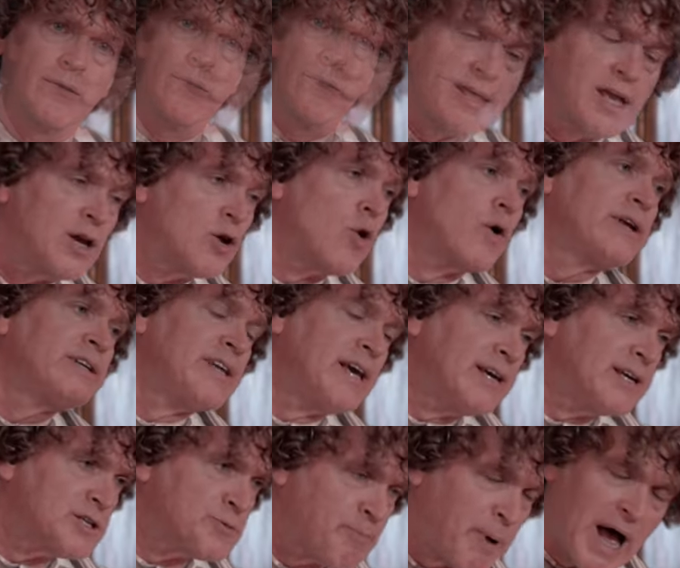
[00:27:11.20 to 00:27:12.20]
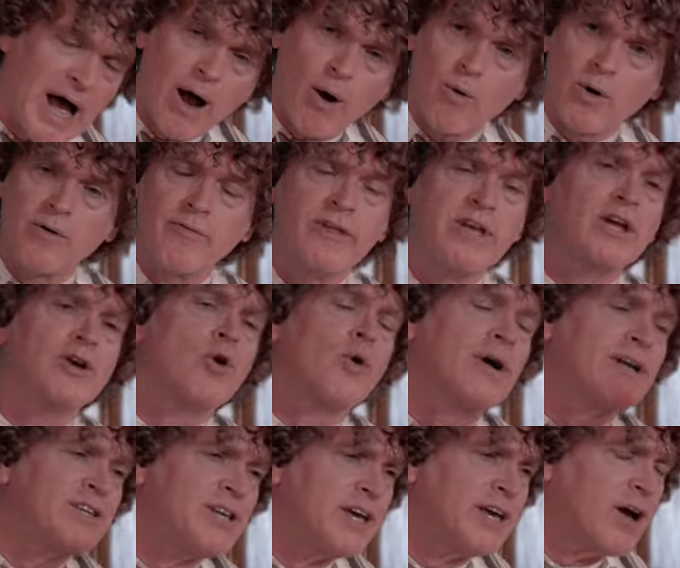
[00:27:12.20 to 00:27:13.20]
The anointing is power. The
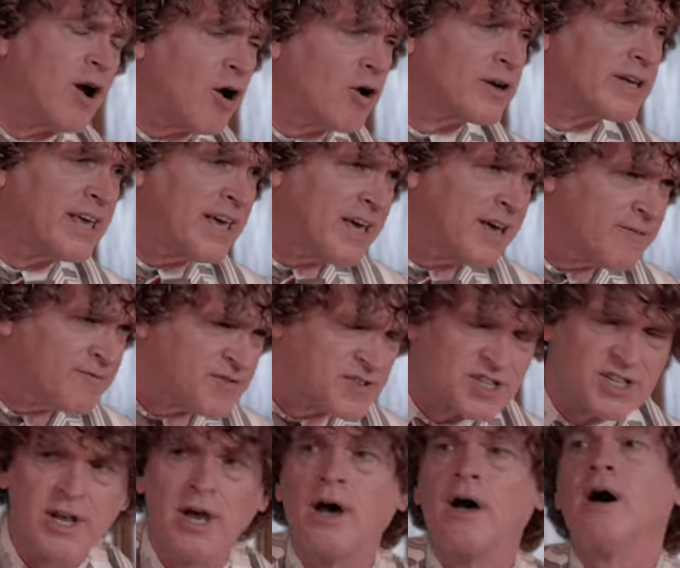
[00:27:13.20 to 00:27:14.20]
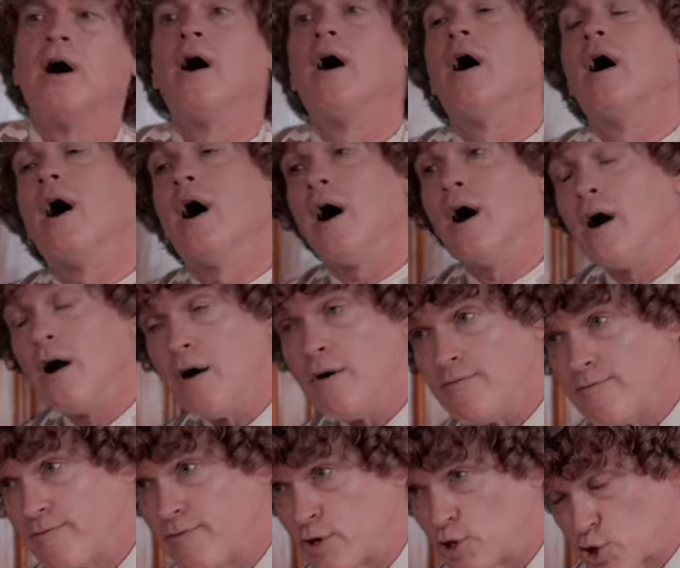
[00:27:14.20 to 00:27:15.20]
anointing are gifts
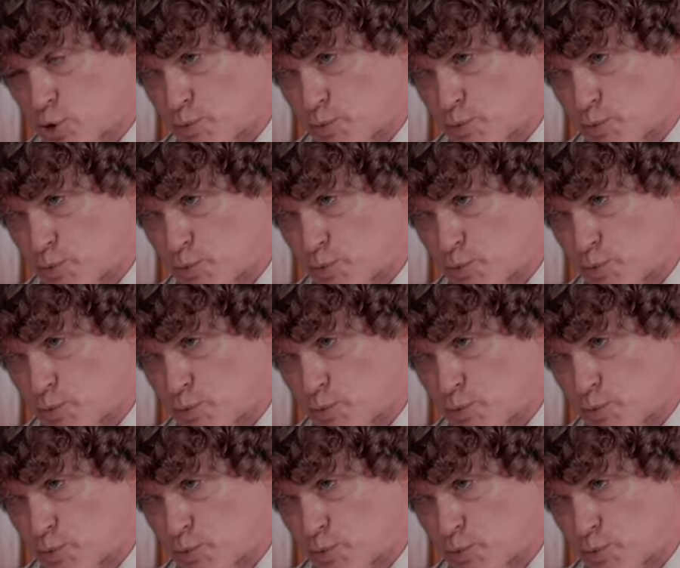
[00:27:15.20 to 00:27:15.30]
of the